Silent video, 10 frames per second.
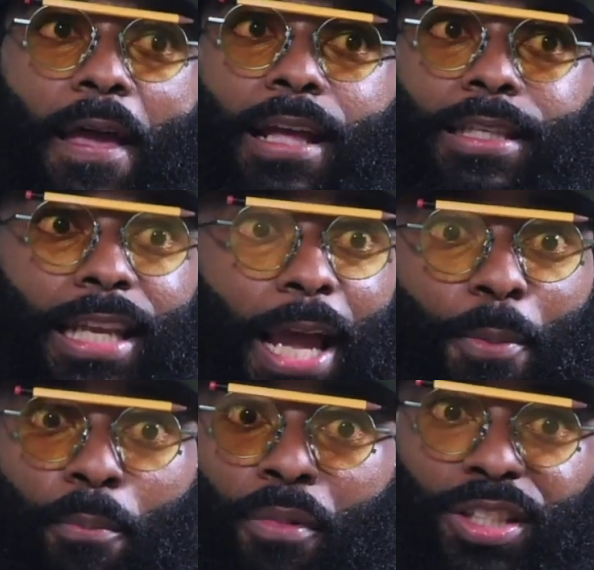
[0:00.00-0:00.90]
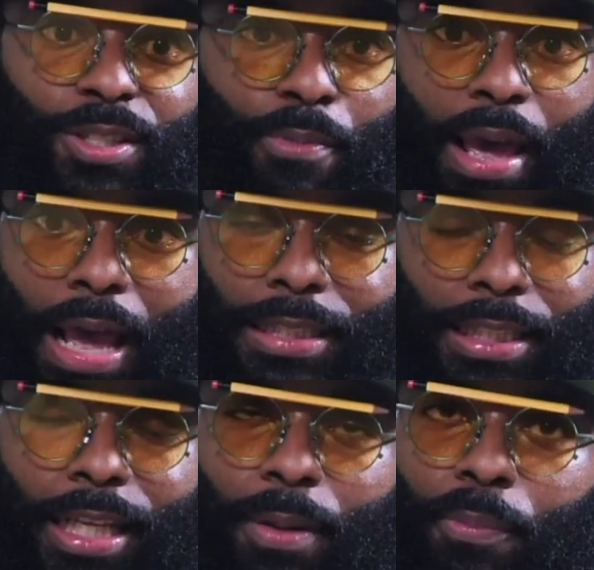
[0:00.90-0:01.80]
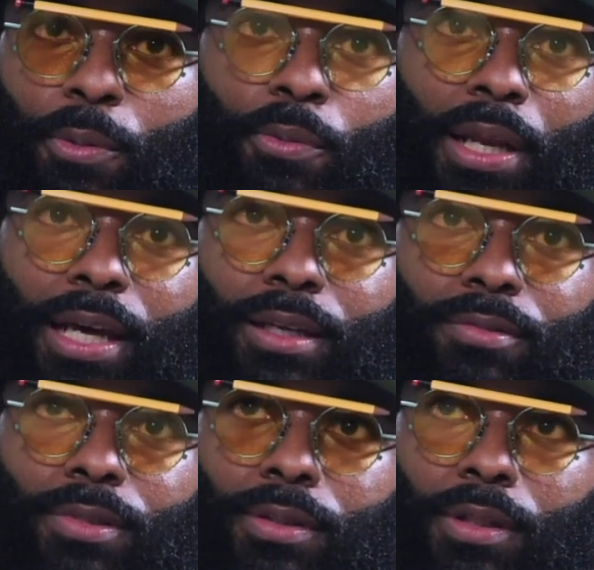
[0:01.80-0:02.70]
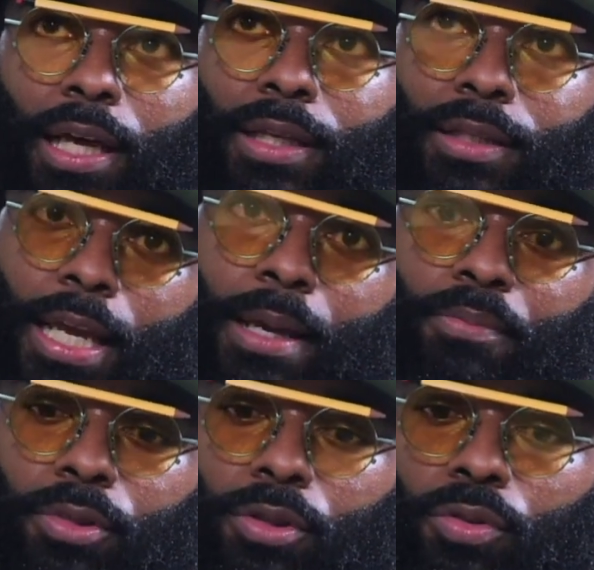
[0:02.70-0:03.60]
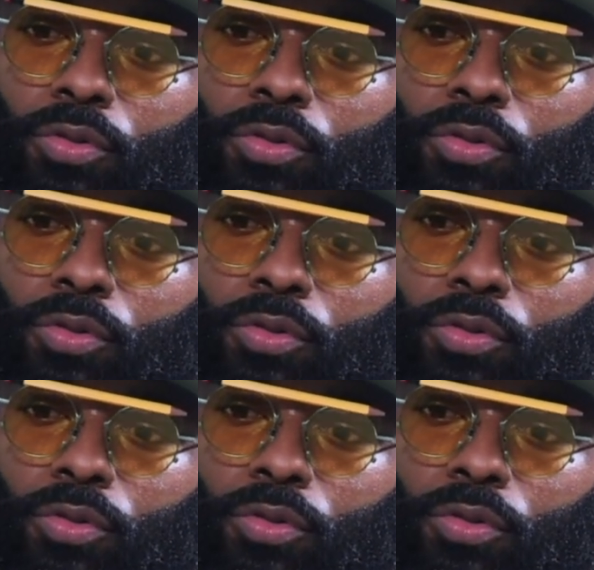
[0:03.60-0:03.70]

And then like months have passed, and then people be like, yo, like, damn,